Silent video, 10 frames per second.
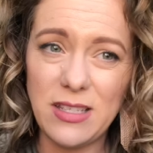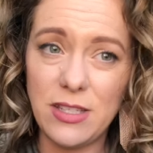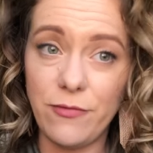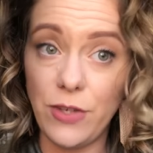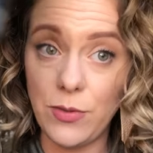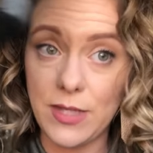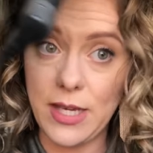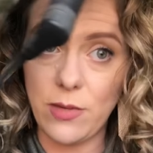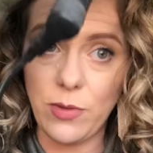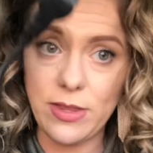diffuse
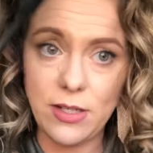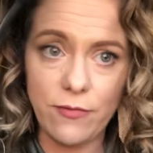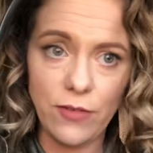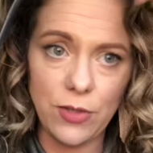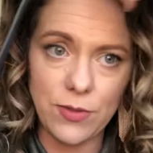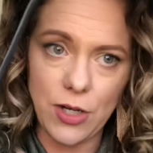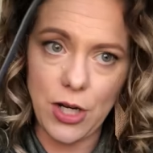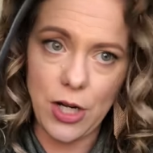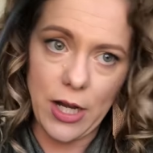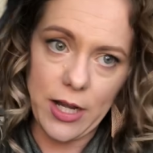it with the
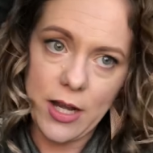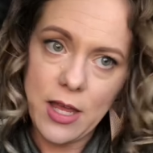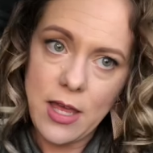diffuser and